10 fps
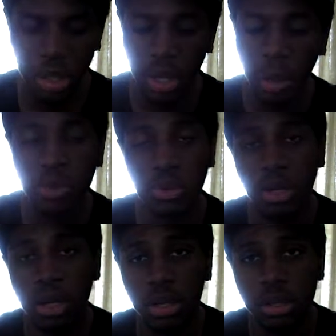Comes with
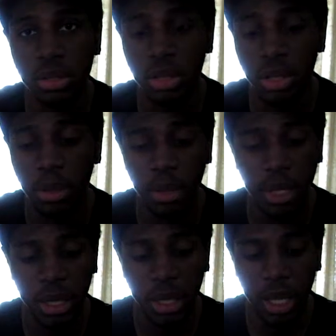a good
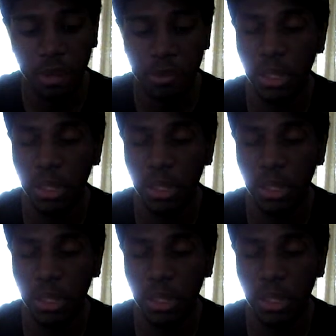amount of games,